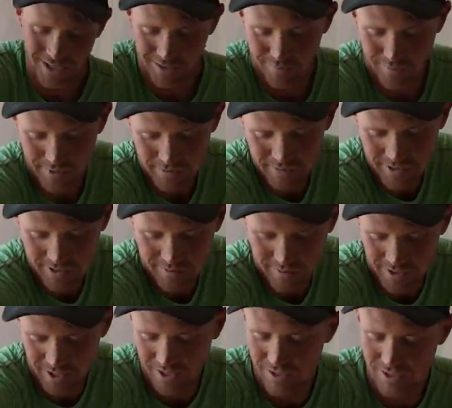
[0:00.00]
Like maybe you
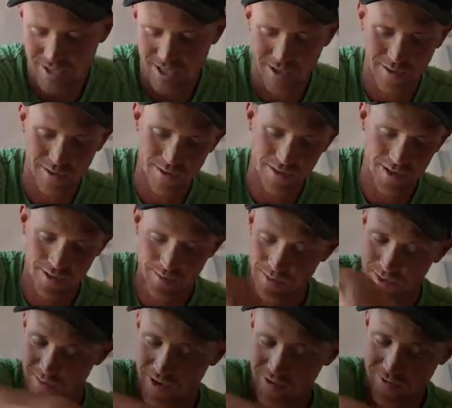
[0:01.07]
can't tell that it
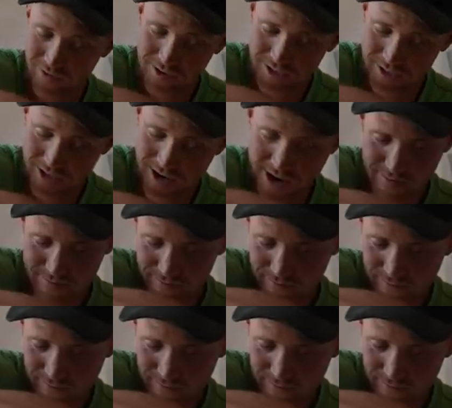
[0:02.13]
was my first time